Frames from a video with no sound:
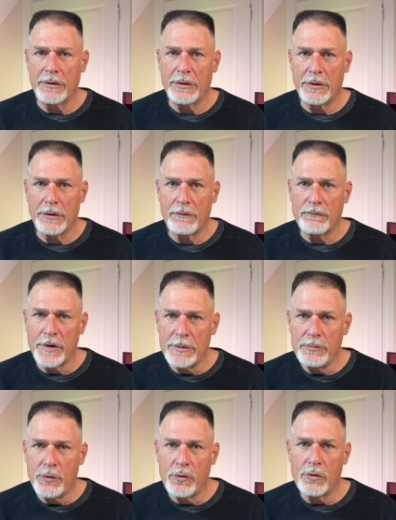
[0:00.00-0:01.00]
the
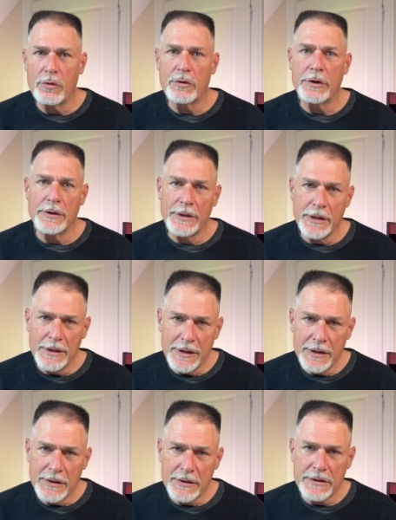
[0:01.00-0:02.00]
fretboard and getting
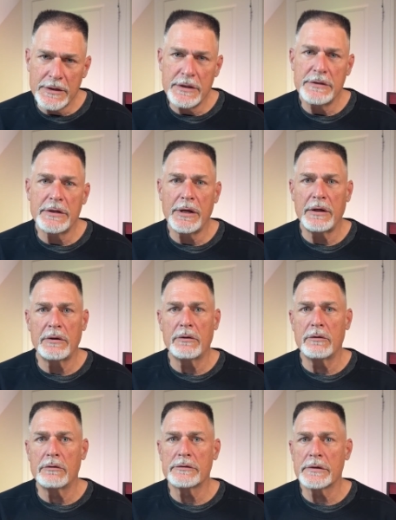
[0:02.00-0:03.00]
into the
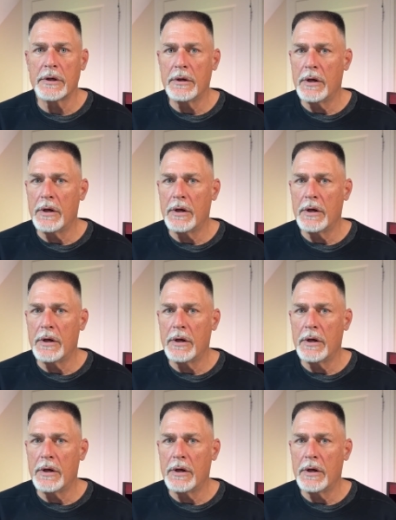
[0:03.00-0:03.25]
details